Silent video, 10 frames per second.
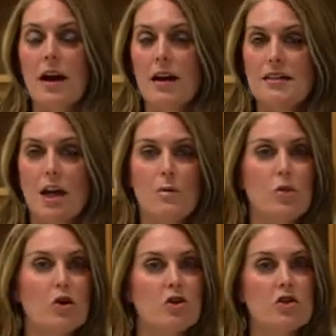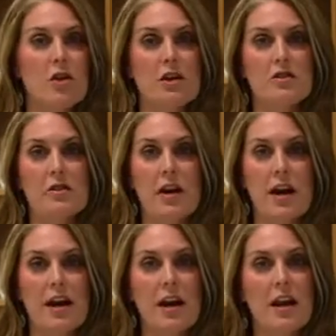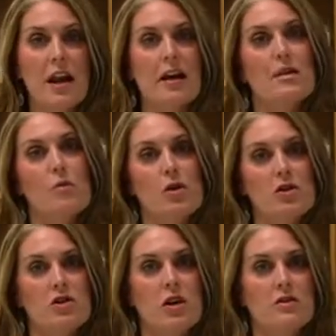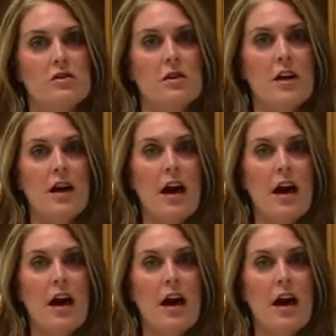a day moisturizer, and a night moisturizer.